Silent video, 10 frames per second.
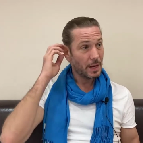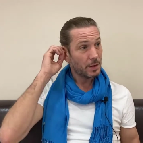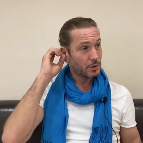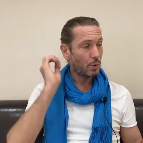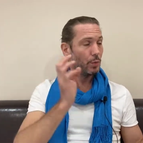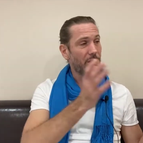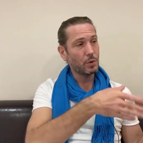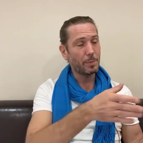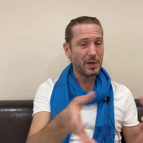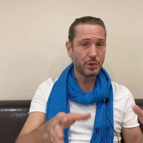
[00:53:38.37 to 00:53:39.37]
So we
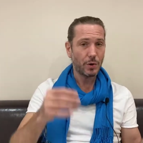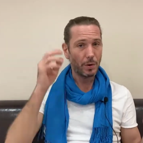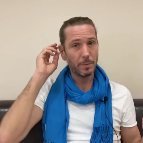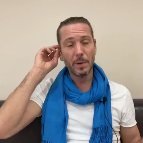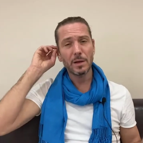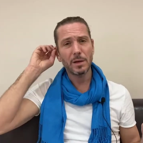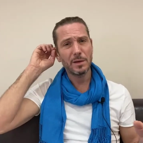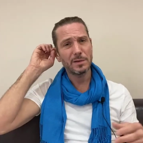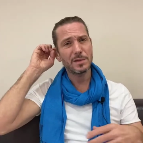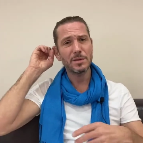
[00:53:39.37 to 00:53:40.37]
took picture.
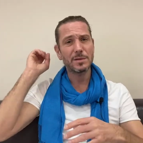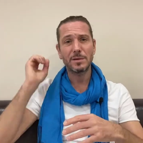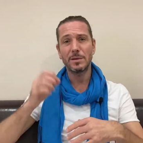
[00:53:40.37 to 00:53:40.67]
It's not